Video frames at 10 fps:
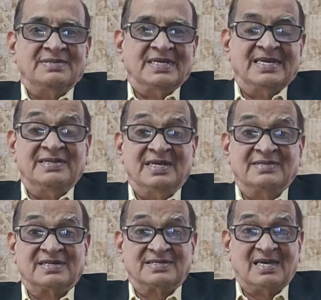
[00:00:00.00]
See,
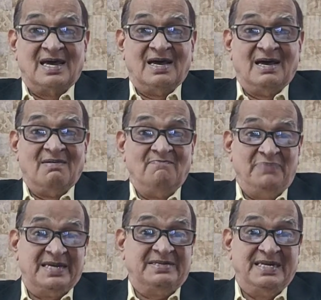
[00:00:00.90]
this is a
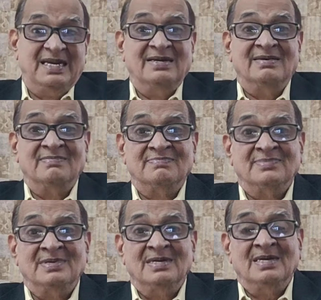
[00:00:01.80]
big deal.
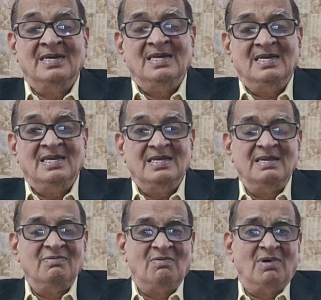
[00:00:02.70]

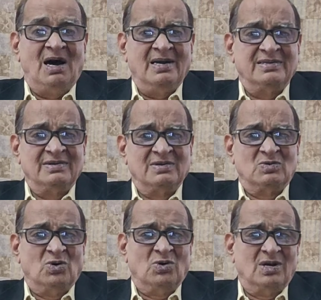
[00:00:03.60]
If what
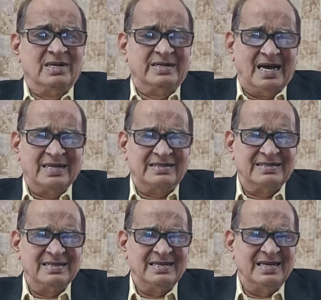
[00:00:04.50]
Google
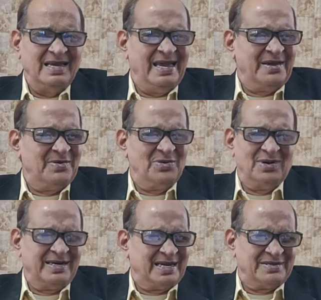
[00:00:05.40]
does, hey,
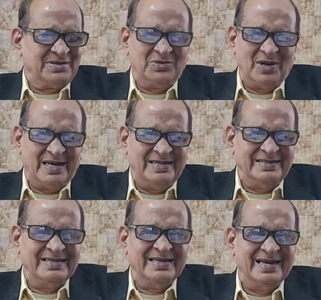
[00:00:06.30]
Google doesn't do
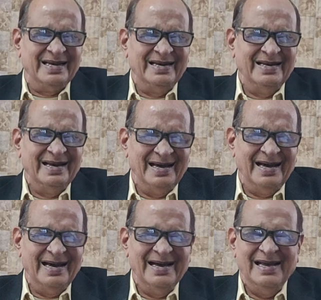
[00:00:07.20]
anything here.
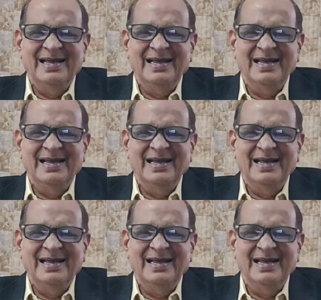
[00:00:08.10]
Huh?